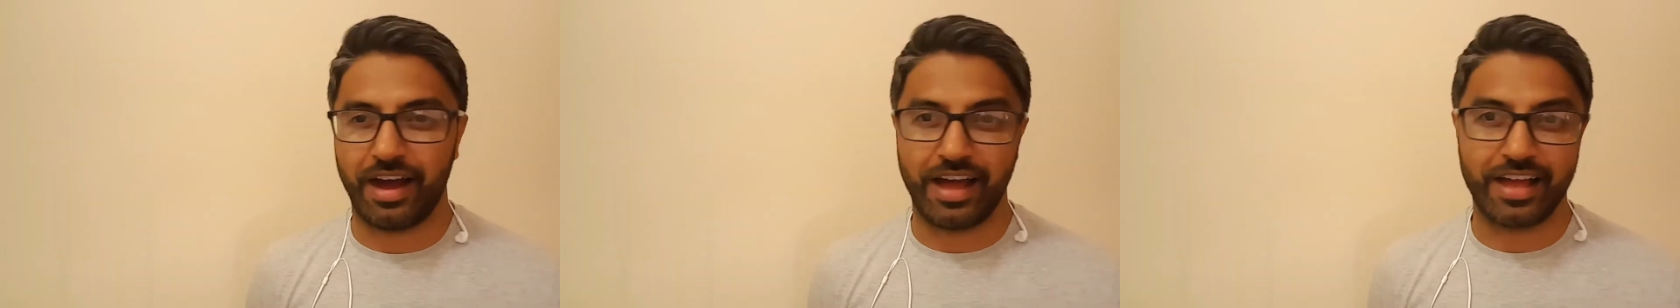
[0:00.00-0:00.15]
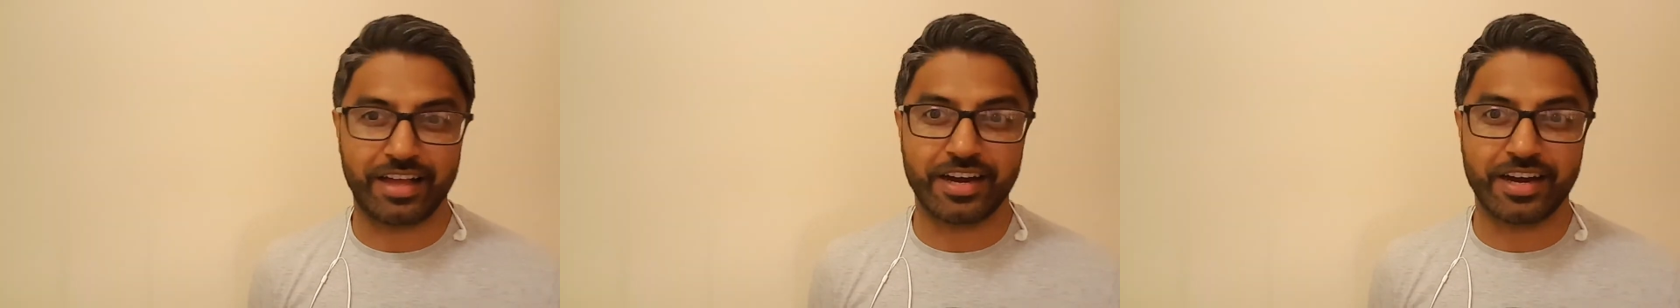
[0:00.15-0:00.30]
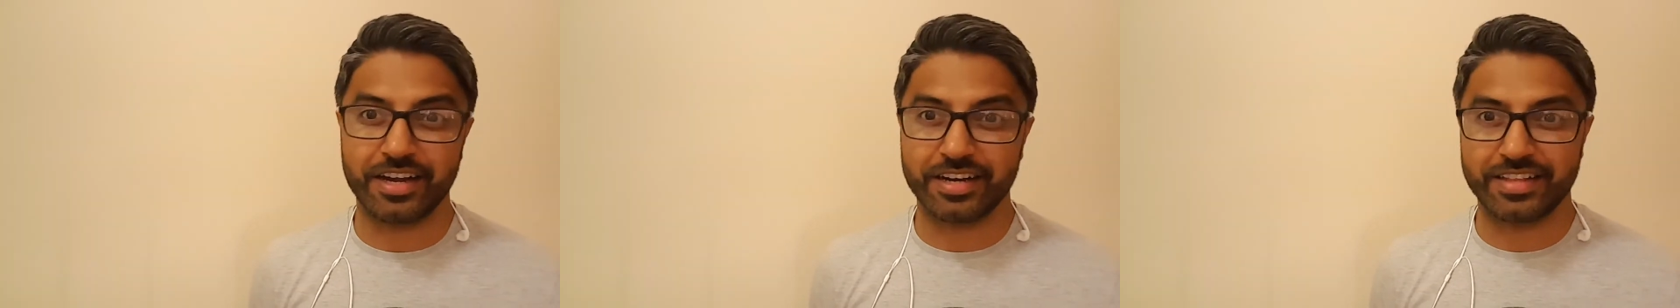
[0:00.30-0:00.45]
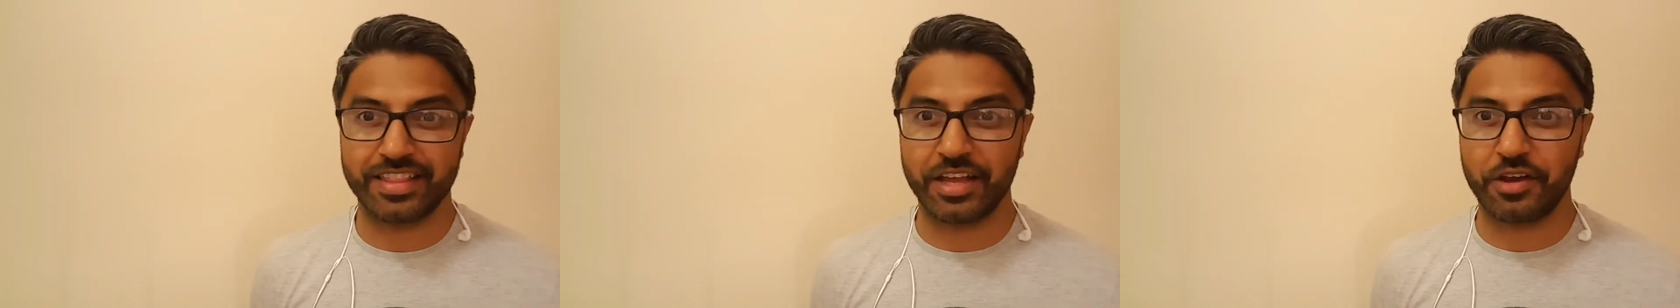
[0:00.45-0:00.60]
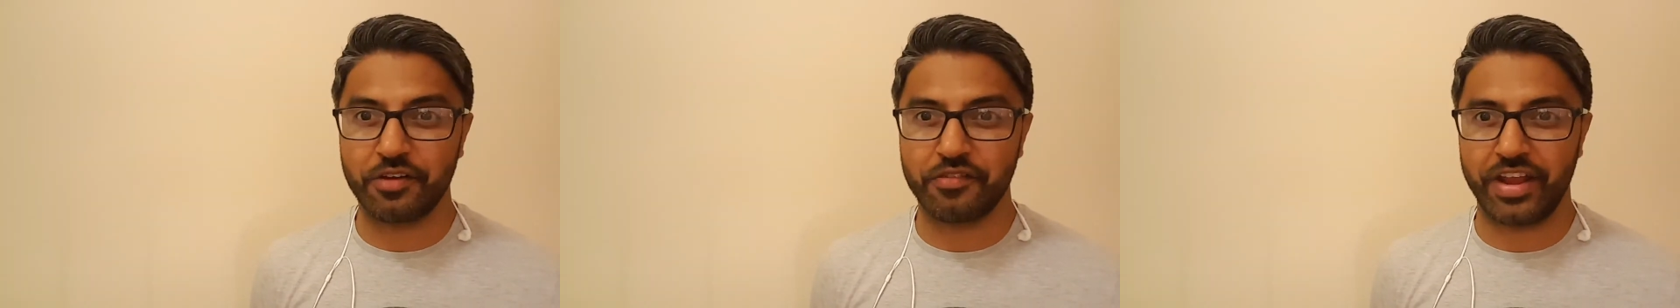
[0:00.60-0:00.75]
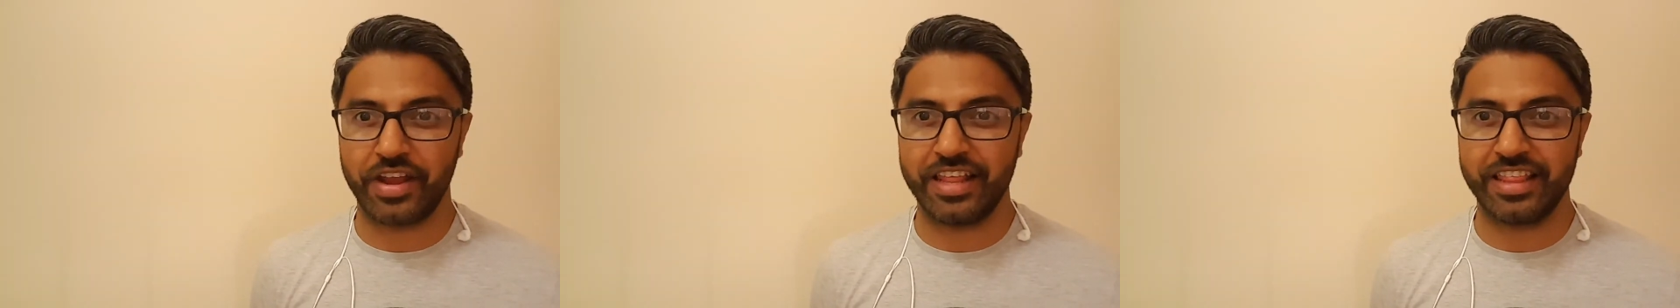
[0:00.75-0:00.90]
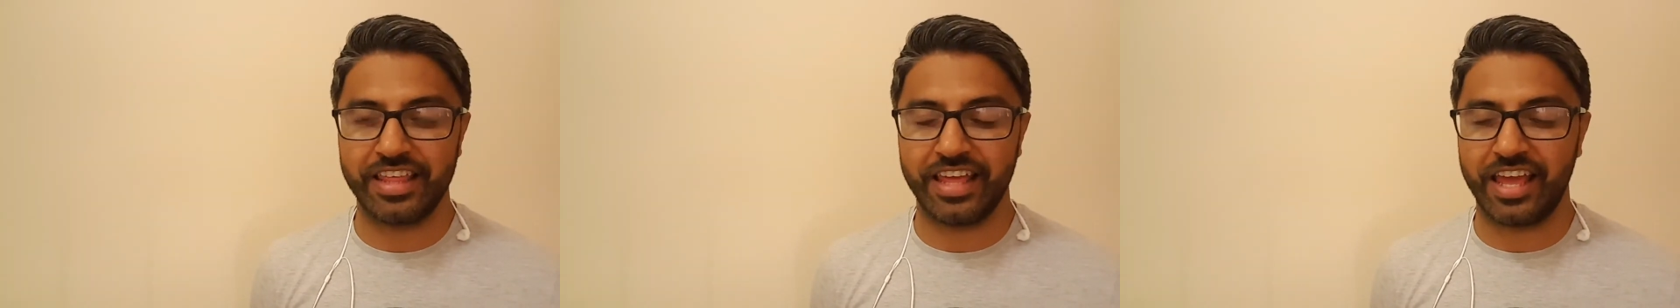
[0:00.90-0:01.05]
I can't think of
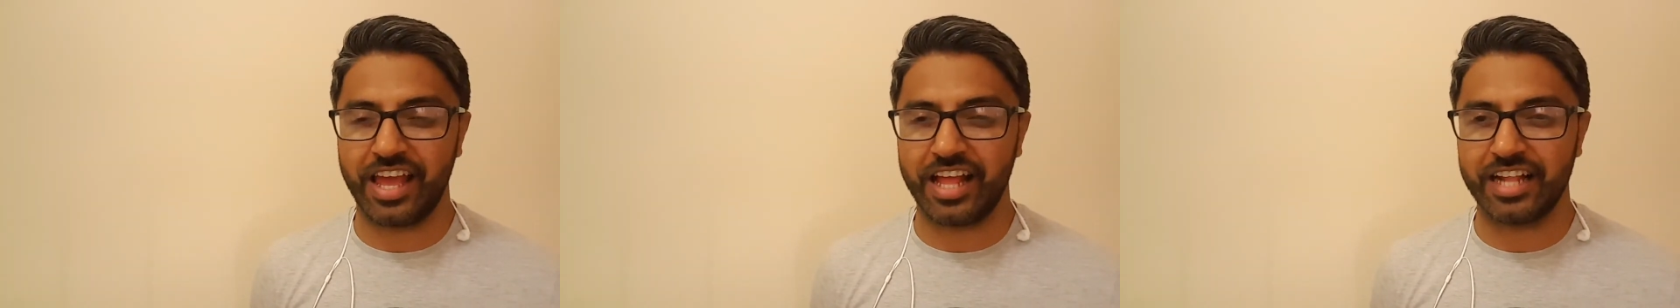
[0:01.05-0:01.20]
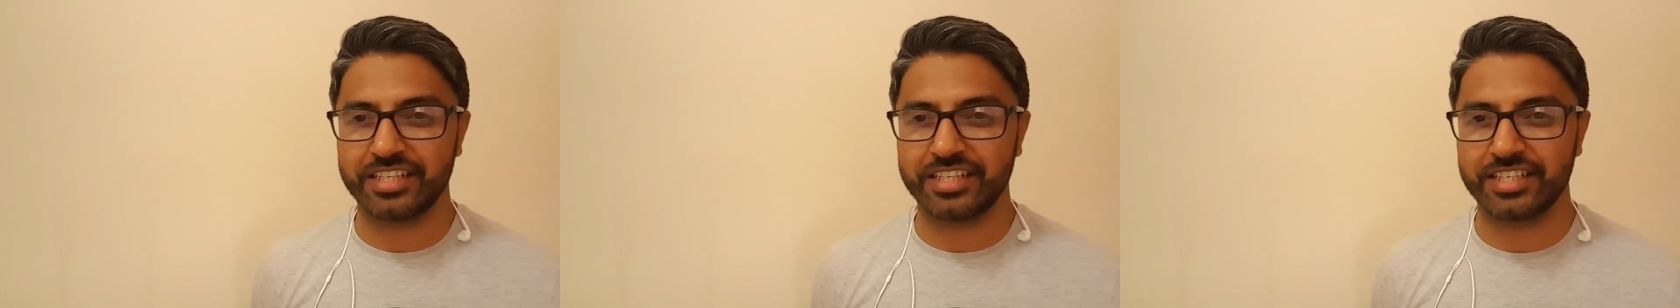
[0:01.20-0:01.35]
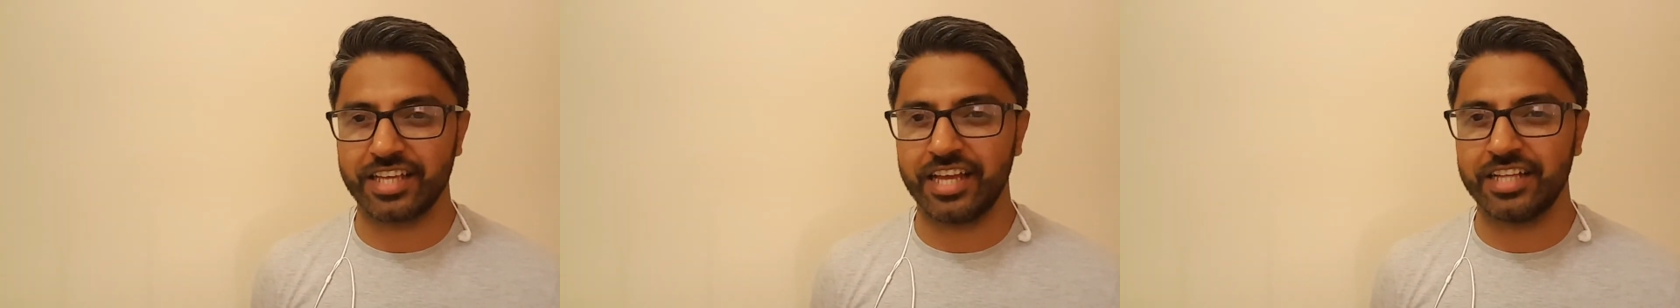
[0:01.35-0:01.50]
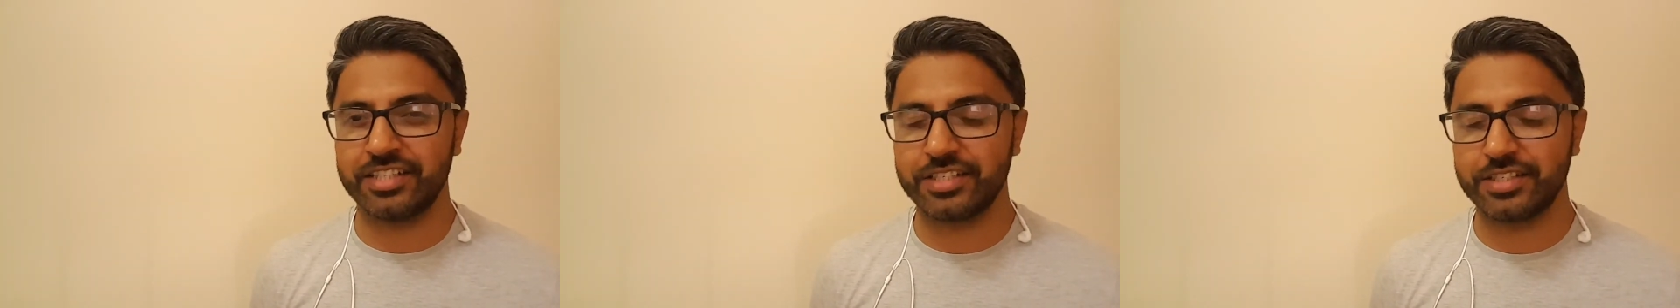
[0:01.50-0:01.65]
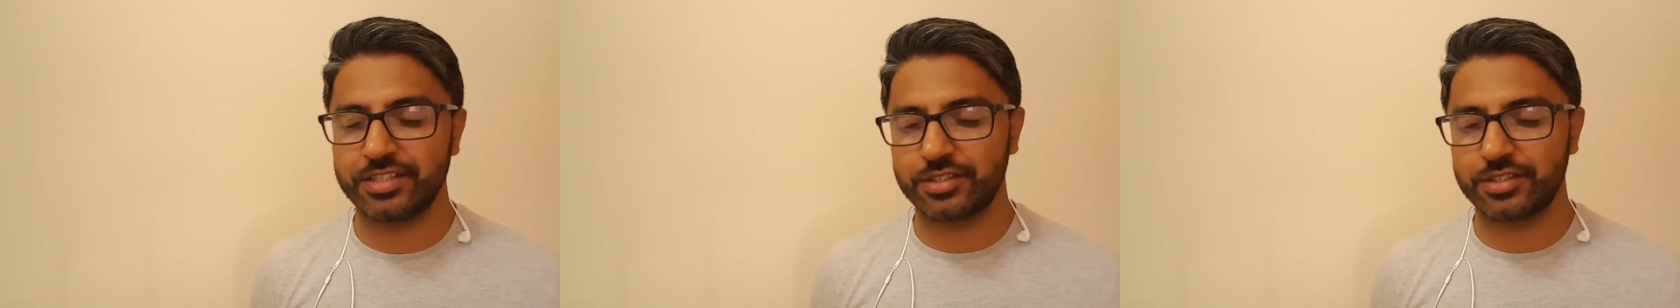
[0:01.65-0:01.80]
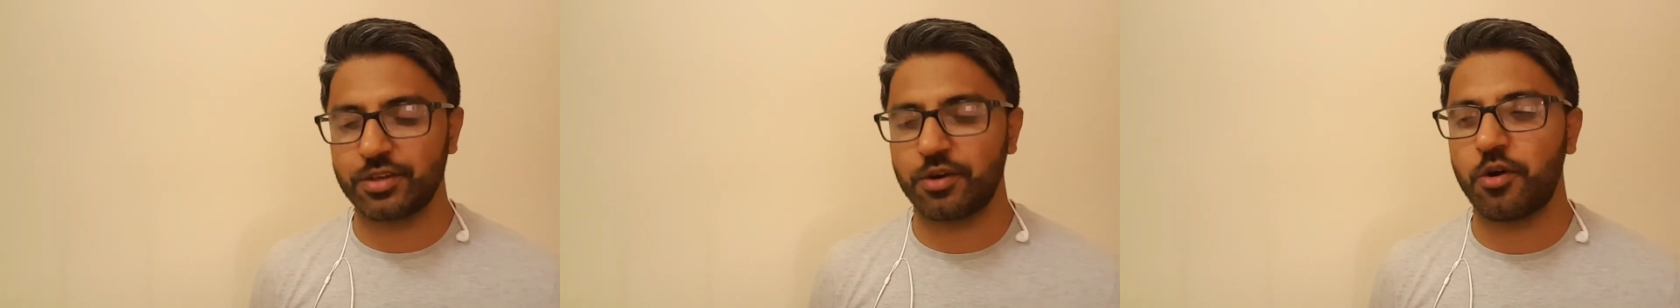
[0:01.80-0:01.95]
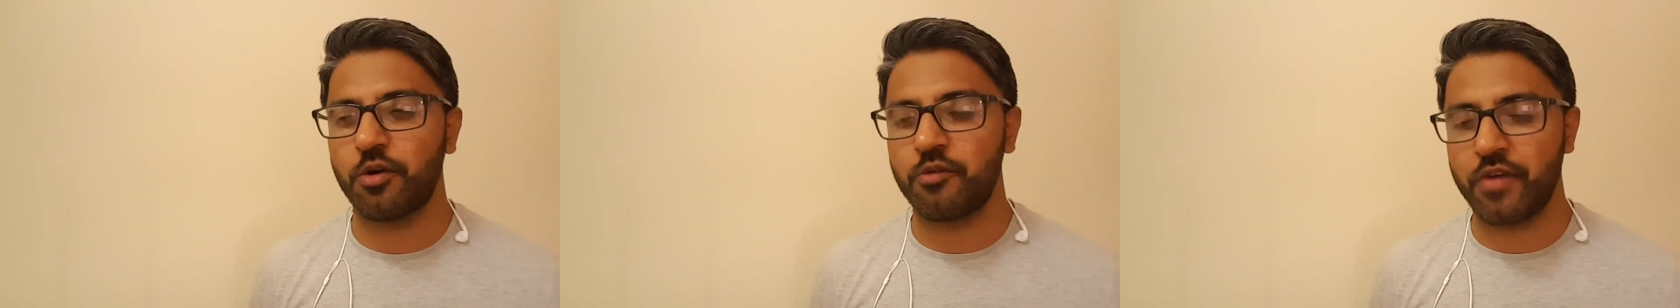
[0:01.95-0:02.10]
anything else. It's
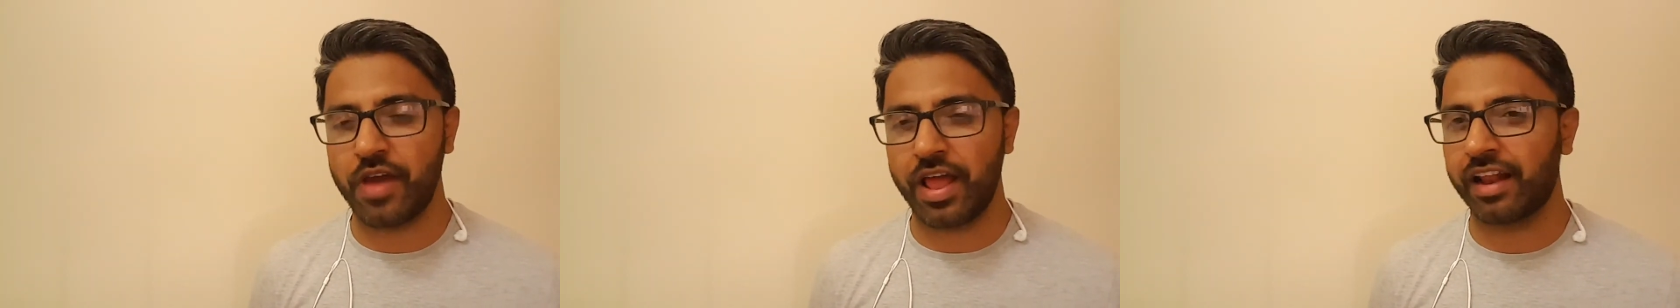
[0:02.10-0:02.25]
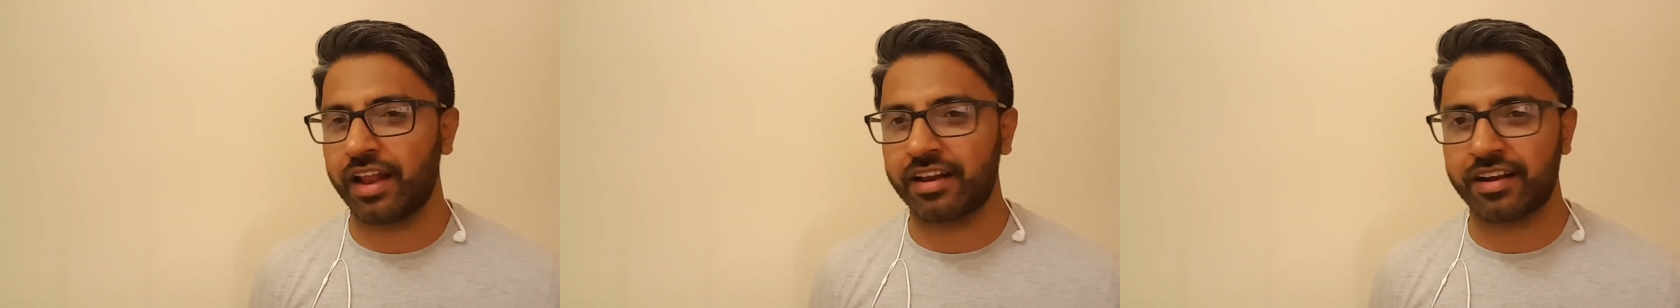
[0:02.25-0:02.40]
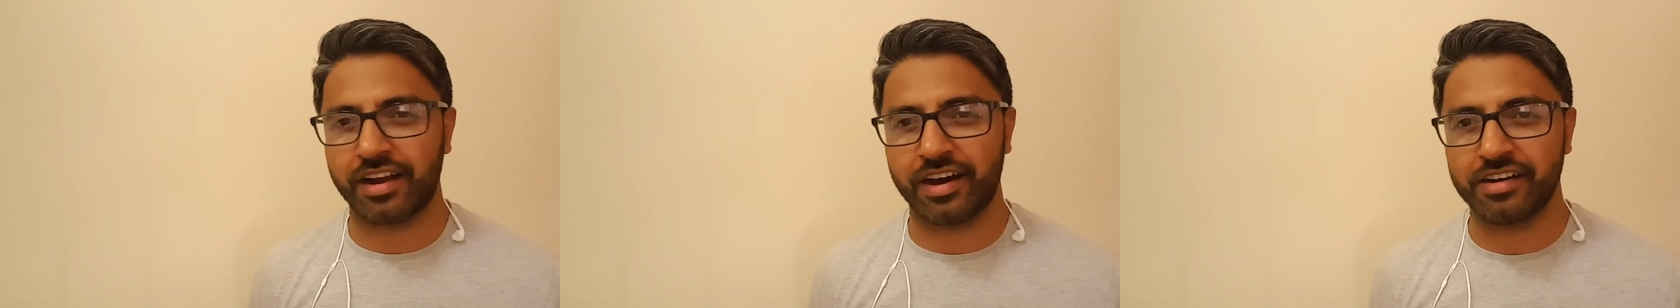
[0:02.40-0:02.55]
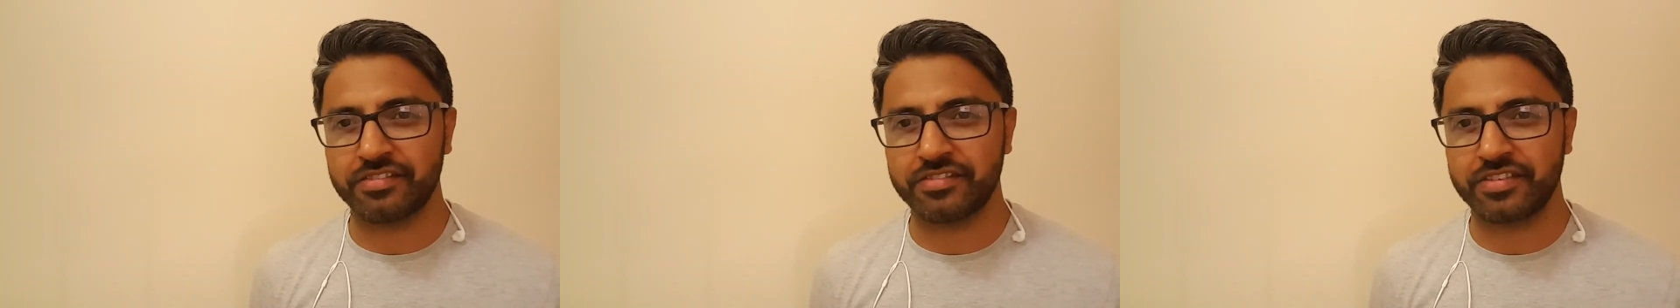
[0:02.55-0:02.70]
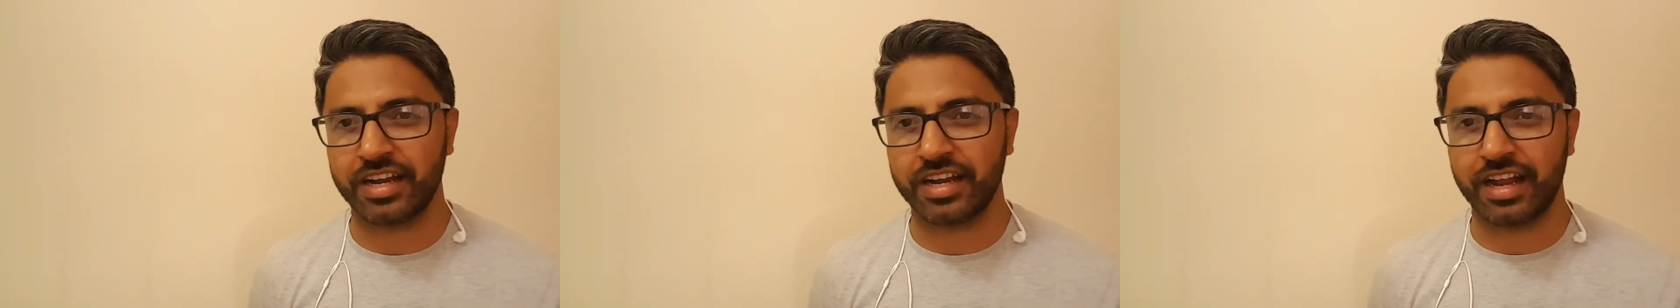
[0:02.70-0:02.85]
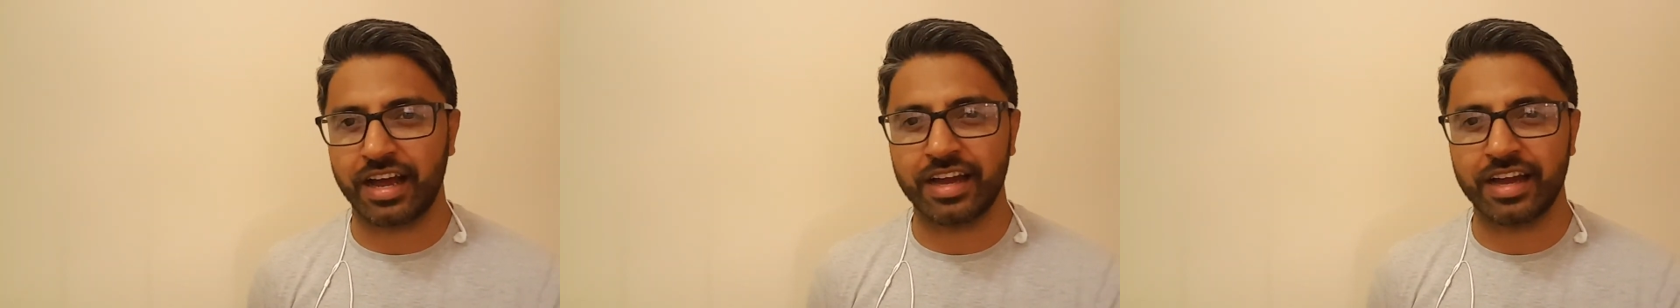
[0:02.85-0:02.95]
so well crafted.